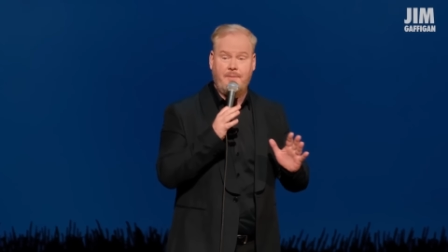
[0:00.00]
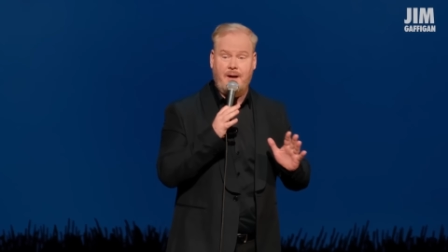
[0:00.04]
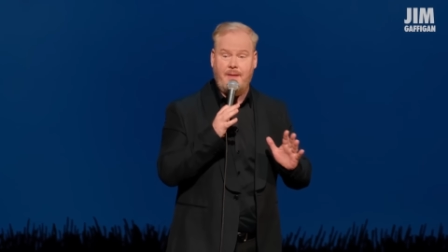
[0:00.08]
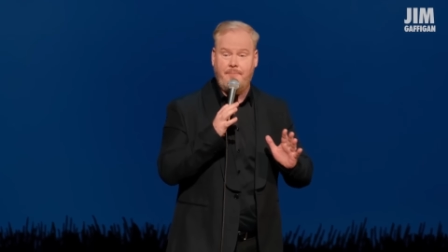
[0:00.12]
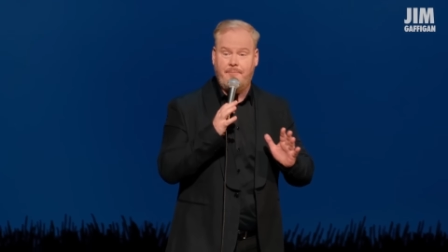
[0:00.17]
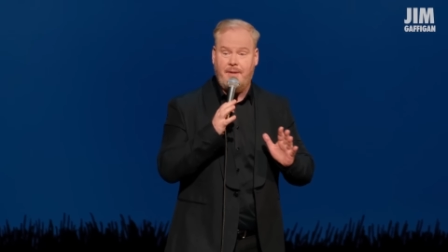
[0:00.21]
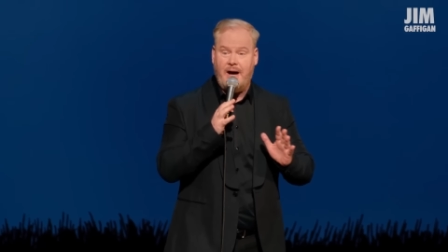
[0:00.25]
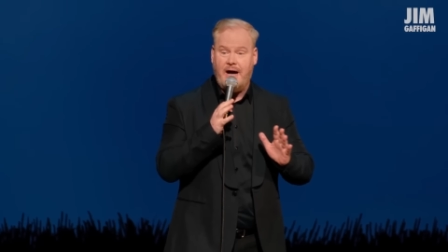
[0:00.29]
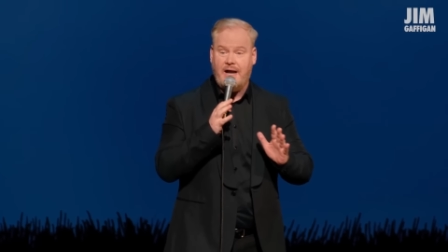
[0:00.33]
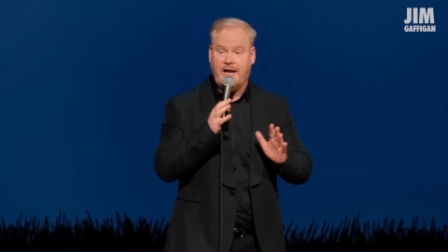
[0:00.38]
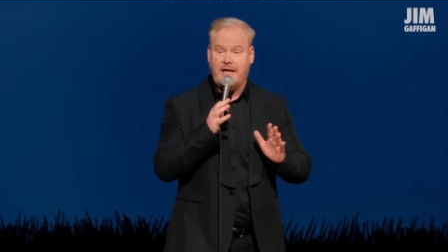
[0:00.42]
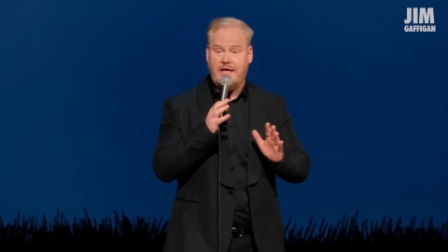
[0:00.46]
my
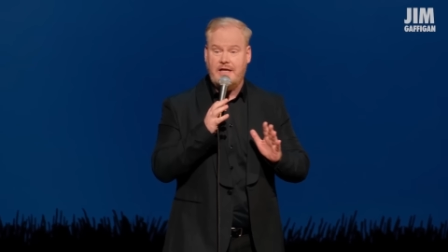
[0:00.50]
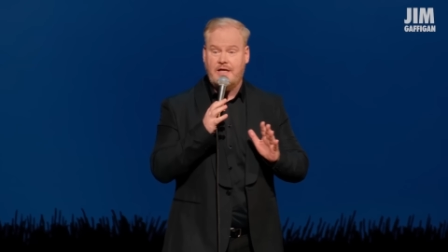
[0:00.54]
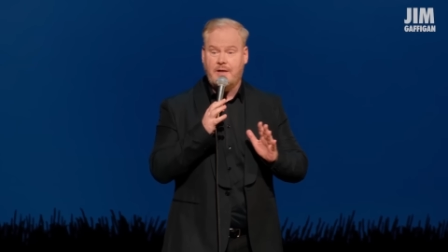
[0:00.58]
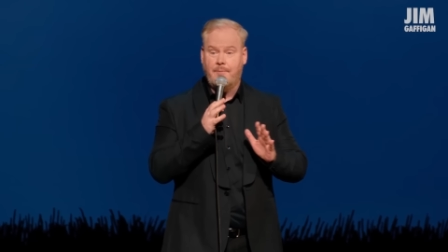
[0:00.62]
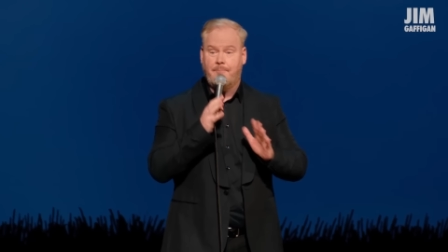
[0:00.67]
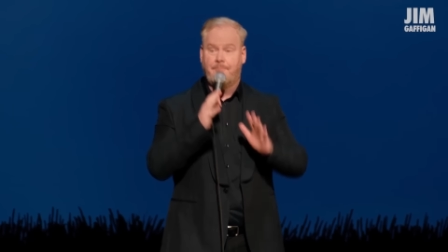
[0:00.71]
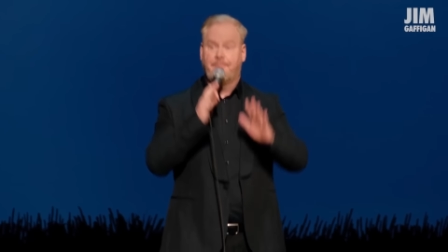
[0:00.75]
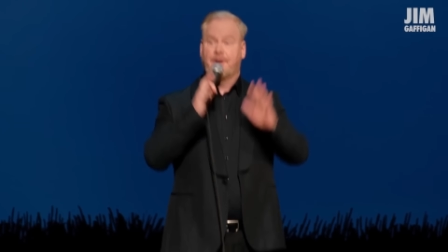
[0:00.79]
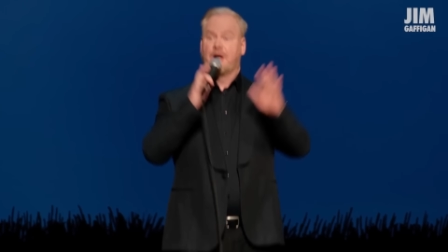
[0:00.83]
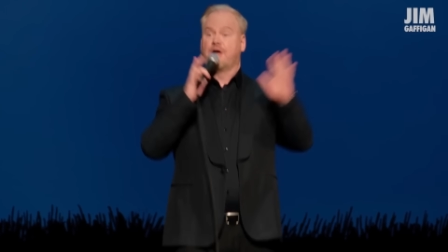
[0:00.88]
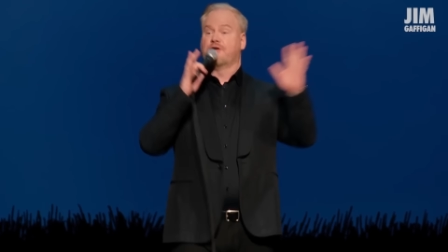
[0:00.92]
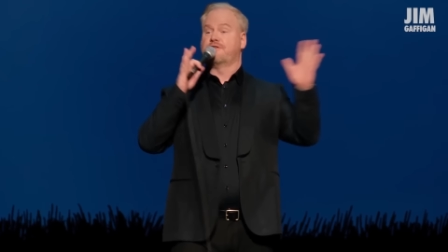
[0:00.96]
body to
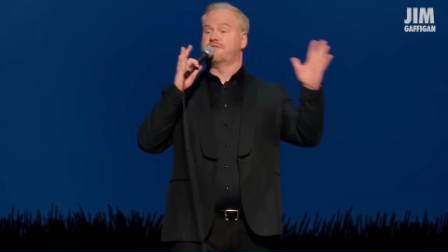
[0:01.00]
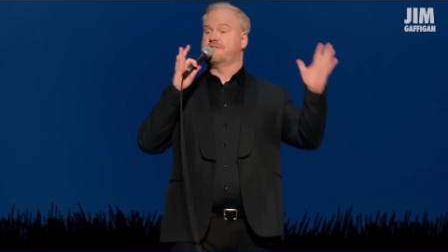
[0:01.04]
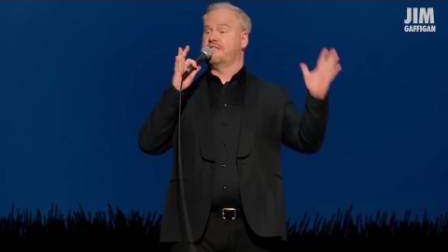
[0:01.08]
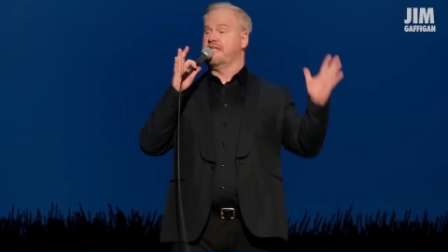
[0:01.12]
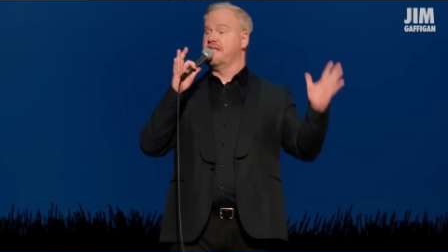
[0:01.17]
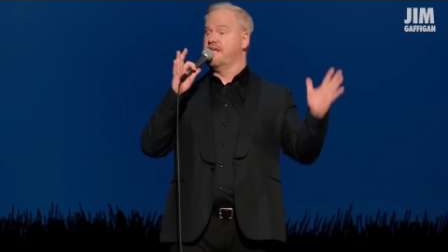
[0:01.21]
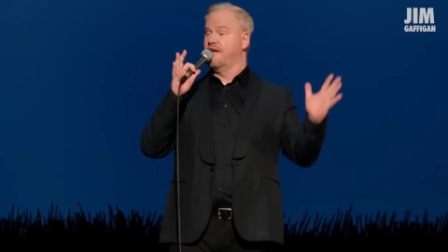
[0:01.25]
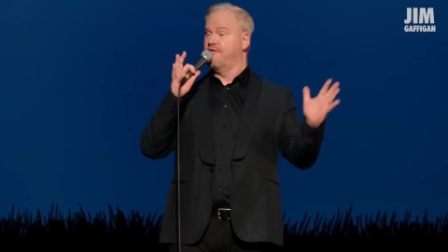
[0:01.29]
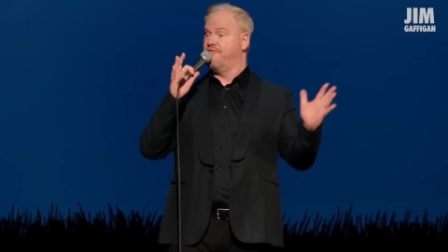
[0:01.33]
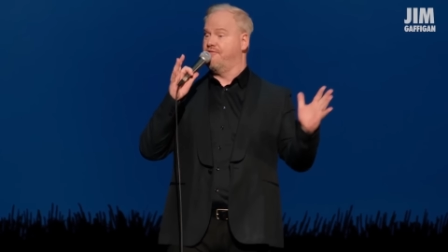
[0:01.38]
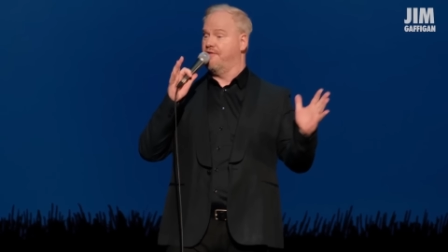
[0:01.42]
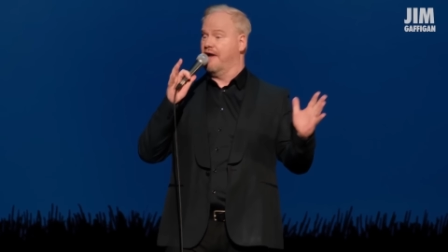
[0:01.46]
burst
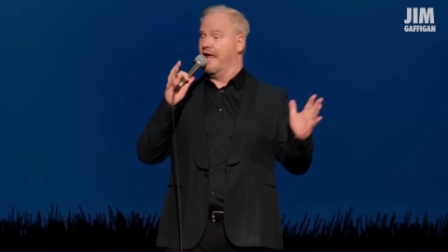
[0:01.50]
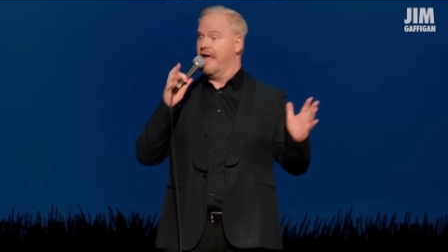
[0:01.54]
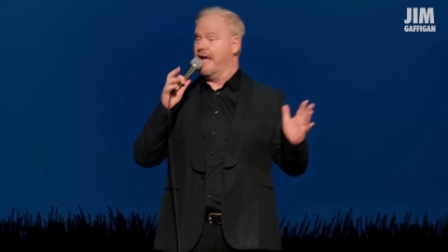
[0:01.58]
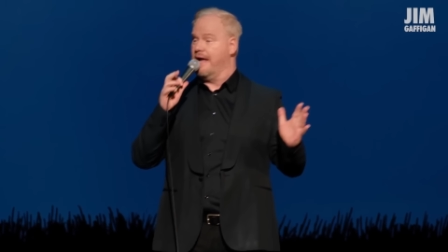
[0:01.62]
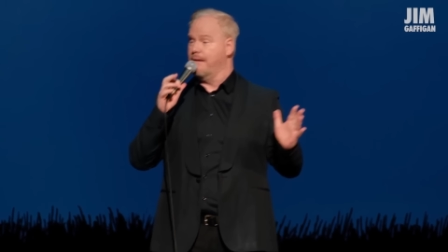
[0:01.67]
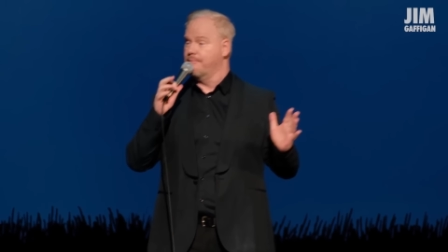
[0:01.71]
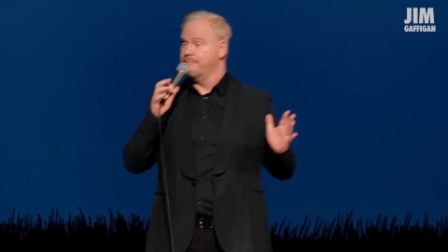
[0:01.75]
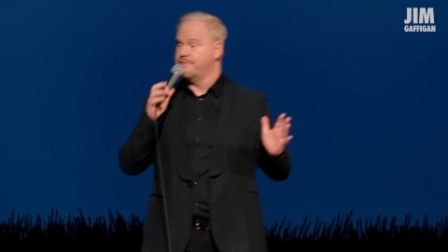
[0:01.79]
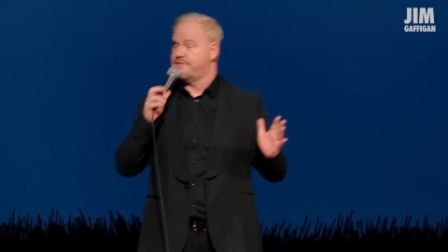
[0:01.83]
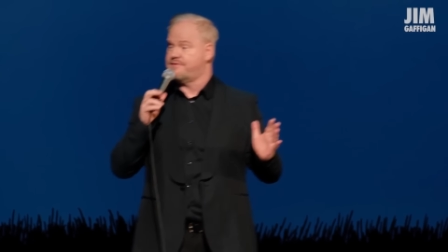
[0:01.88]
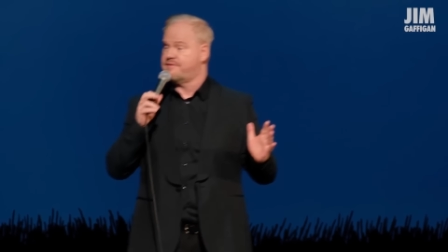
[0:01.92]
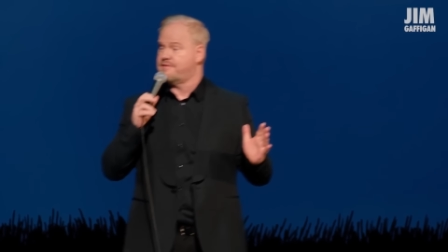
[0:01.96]
into
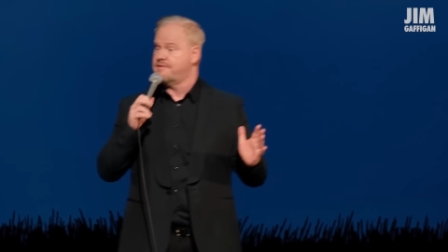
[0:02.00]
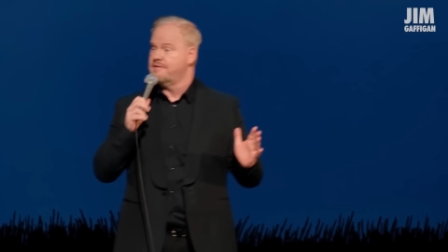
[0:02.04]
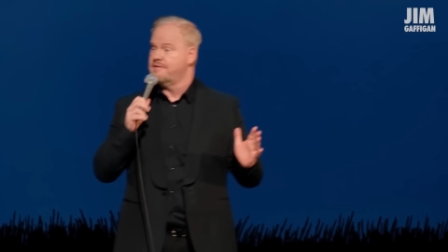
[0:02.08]
flames.